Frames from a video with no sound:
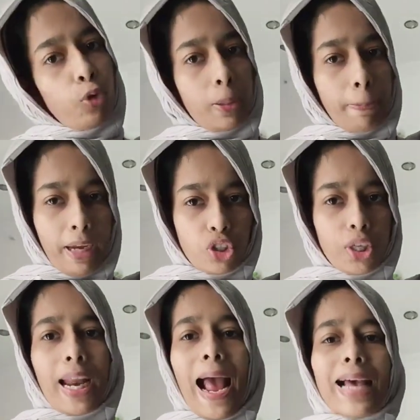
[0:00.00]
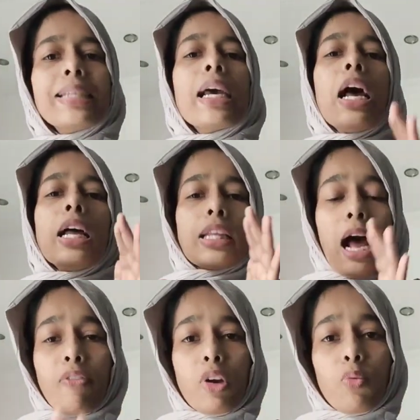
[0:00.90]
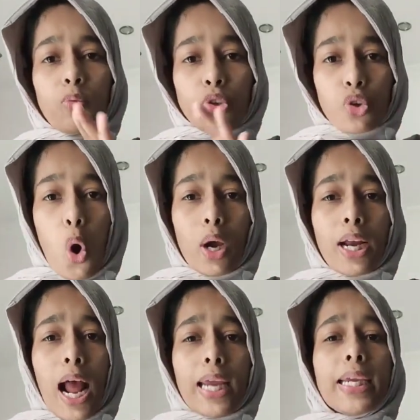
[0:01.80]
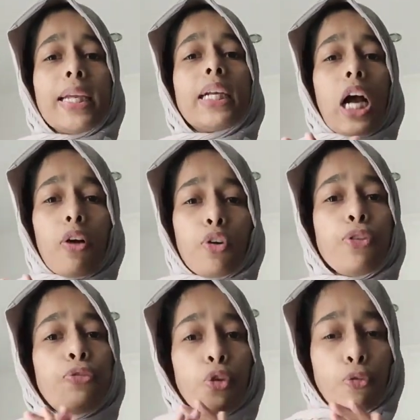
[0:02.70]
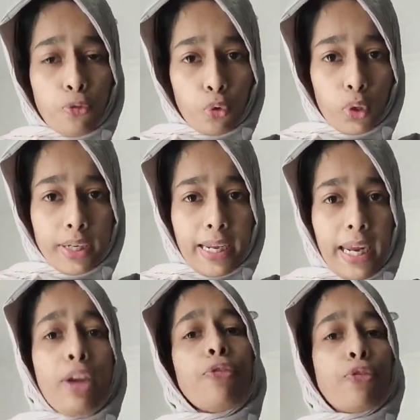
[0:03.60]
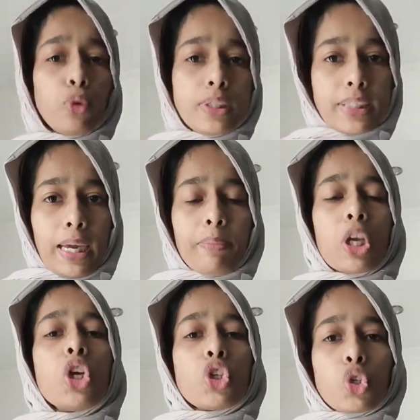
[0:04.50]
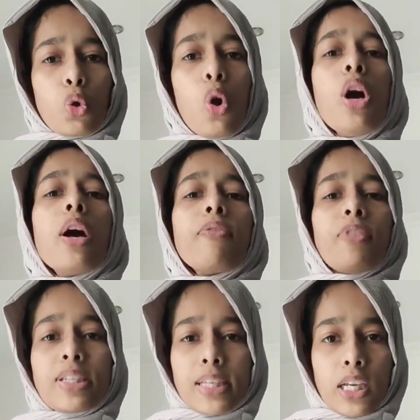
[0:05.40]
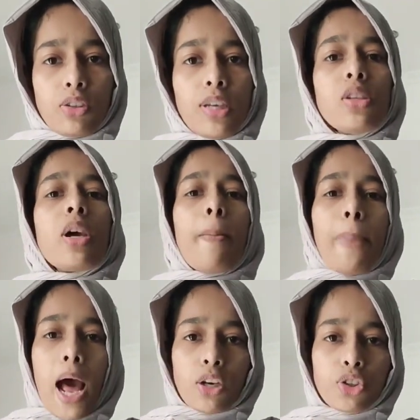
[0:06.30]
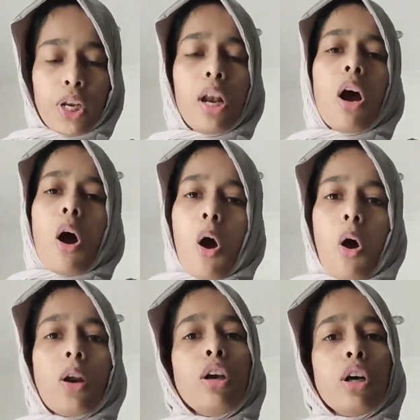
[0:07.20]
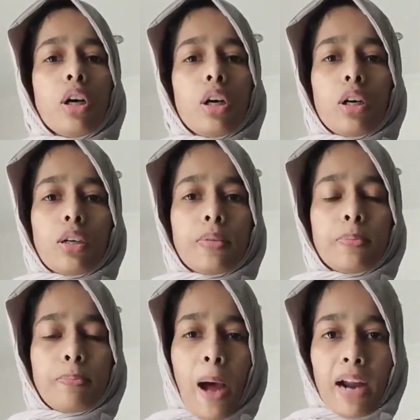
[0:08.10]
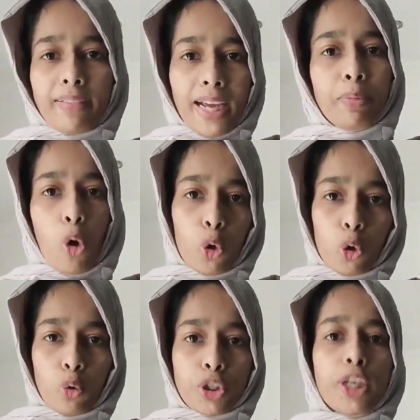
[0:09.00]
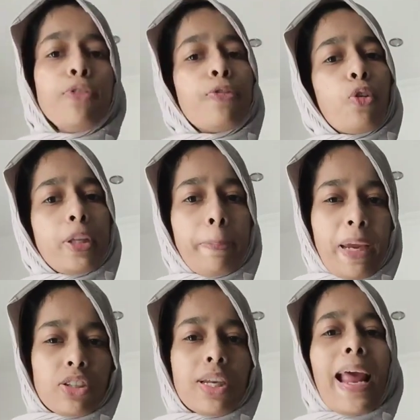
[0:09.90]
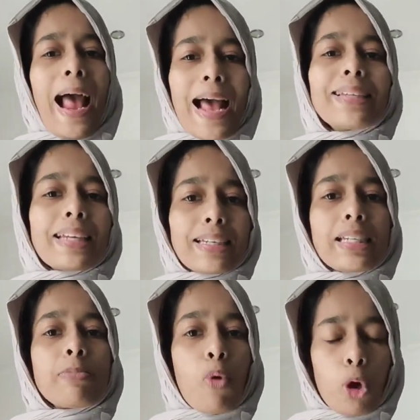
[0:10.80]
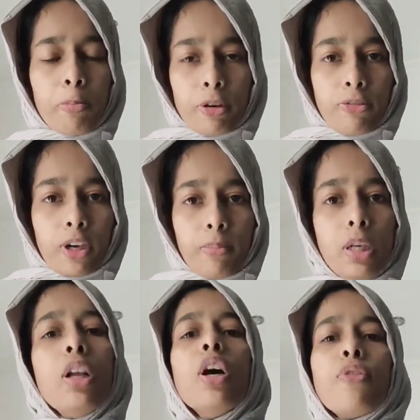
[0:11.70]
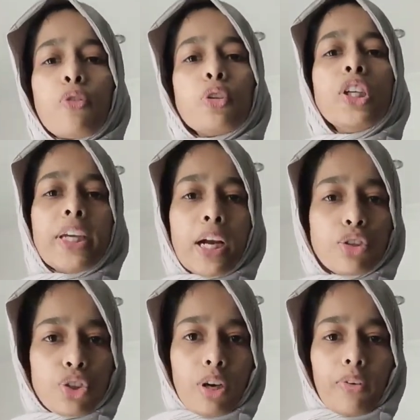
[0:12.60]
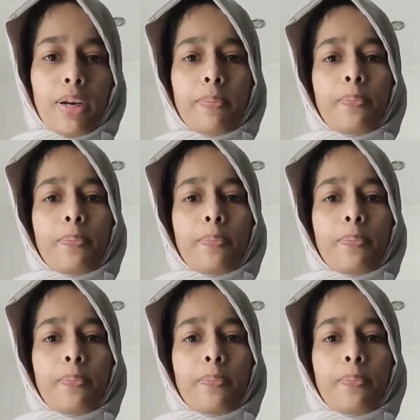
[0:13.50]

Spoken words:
the patient, as our stronger eye get covered for full day, full time. So we suggest partial or part-time occlusion for the patient, as it is more preferable for the young children.